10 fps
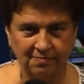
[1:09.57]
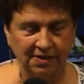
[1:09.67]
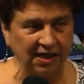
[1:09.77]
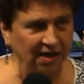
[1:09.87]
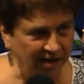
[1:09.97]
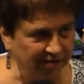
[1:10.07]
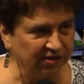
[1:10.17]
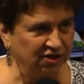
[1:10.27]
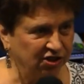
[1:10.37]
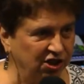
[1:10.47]
He loves
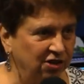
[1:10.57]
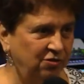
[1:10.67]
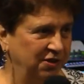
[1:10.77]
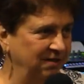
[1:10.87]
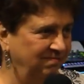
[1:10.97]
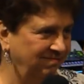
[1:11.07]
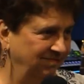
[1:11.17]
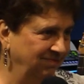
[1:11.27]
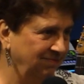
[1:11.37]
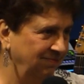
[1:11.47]
his children.
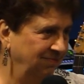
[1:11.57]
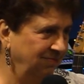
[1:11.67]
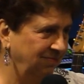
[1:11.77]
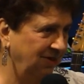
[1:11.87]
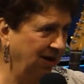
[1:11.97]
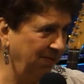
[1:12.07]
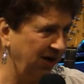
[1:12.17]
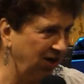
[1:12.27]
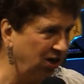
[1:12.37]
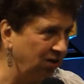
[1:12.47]
How
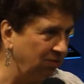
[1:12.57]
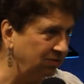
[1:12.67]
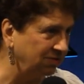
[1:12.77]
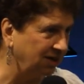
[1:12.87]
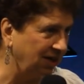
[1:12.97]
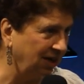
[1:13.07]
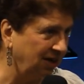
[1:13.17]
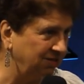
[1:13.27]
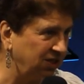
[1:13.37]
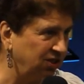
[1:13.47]
many know God
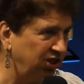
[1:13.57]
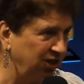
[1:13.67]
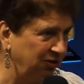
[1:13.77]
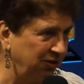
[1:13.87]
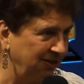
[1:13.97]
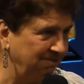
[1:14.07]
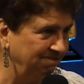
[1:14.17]
loves his children?